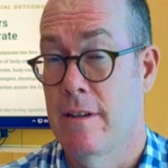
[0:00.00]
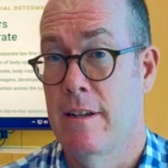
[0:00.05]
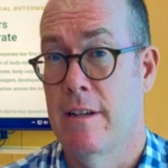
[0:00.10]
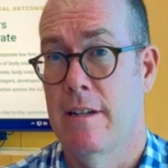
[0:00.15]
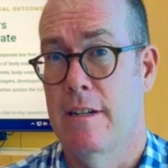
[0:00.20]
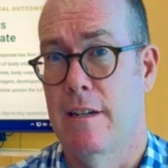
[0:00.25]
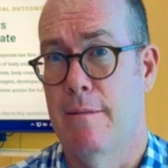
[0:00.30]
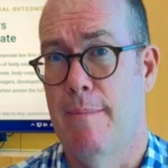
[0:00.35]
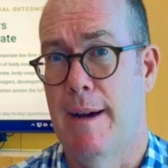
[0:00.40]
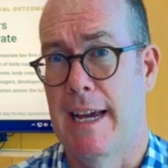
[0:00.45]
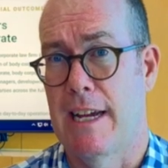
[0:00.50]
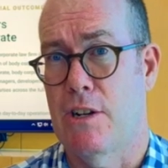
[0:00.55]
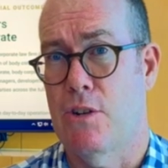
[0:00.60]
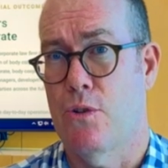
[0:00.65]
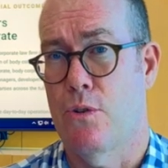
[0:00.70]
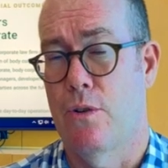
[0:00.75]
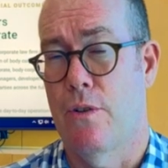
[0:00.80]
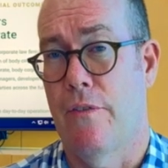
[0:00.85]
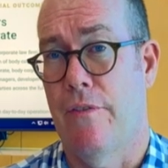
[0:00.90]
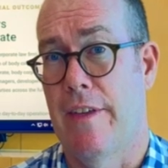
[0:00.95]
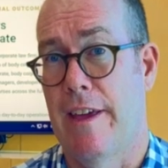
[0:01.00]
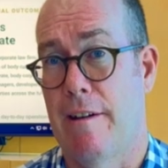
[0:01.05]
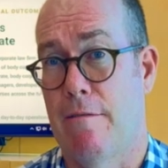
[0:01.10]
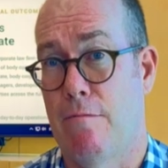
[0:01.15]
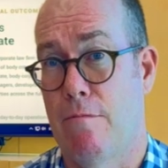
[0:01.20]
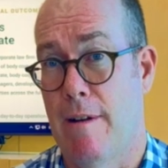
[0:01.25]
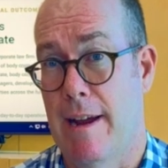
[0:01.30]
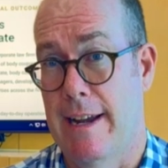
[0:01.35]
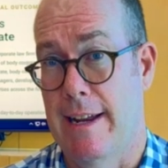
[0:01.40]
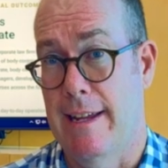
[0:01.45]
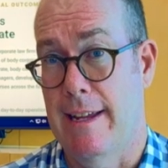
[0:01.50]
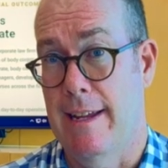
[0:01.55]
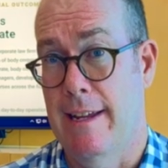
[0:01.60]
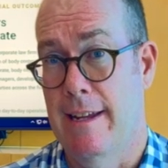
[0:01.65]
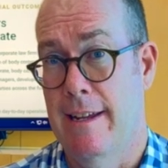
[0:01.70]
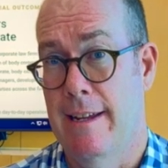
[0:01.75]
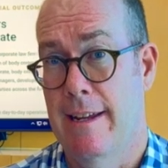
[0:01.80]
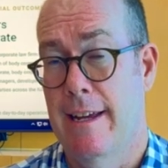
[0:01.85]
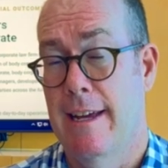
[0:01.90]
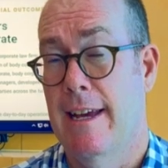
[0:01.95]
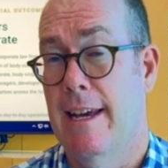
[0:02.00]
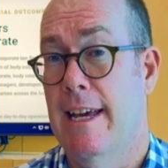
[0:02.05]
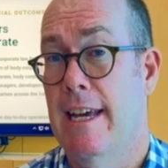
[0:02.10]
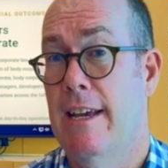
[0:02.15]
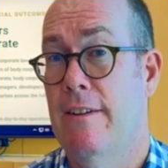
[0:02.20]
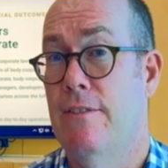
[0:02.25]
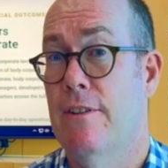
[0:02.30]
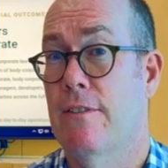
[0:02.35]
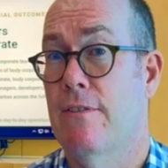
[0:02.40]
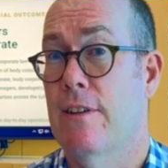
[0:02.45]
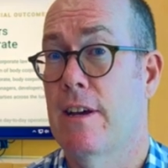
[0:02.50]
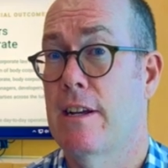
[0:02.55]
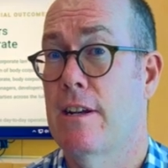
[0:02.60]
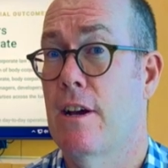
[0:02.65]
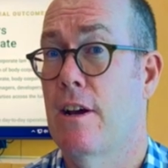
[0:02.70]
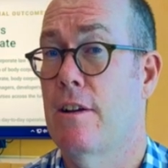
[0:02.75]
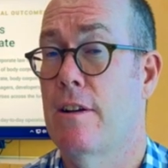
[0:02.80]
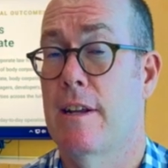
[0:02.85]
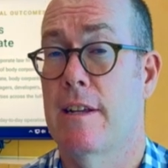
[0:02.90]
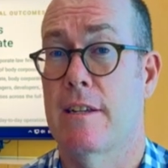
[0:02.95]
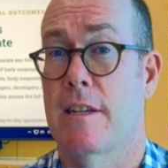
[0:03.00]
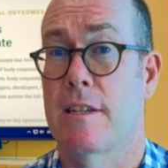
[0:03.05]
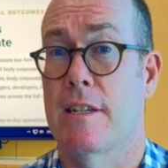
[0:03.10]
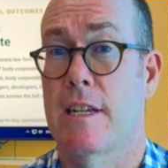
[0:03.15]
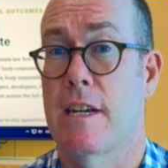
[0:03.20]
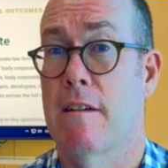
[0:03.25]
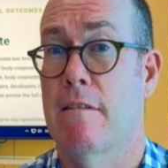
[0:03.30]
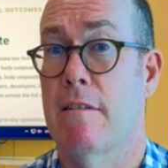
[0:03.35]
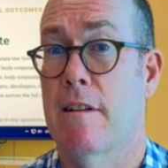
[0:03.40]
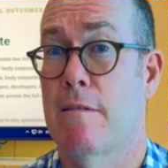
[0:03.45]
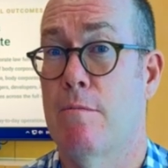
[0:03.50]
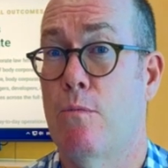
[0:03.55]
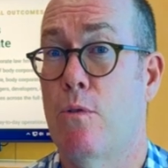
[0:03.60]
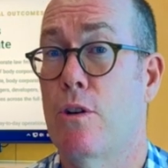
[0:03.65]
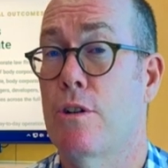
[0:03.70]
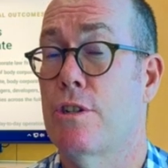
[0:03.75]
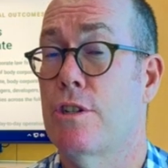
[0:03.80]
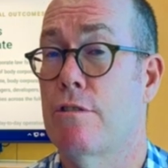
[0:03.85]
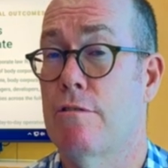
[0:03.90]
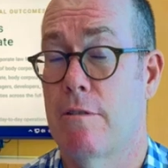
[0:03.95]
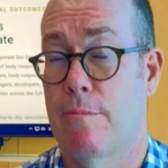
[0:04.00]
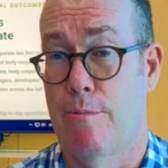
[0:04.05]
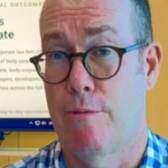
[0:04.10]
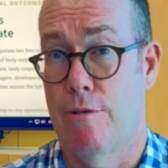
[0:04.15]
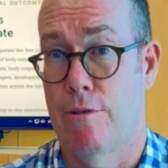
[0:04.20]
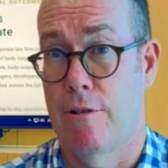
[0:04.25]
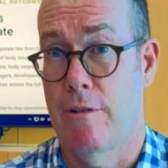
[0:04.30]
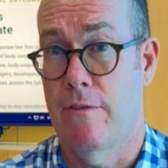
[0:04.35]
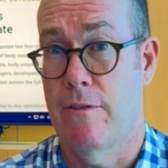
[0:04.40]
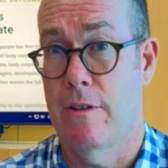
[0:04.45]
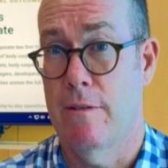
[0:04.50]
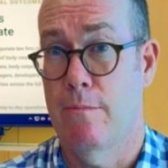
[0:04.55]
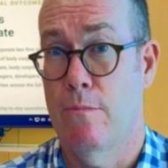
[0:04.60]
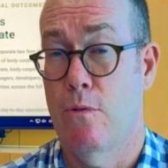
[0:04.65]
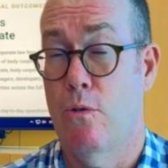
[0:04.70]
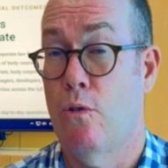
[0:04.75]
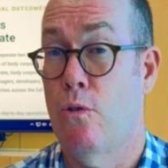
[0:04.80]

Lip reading: to make sure that they're ready, even if they don't necessarily want to approve them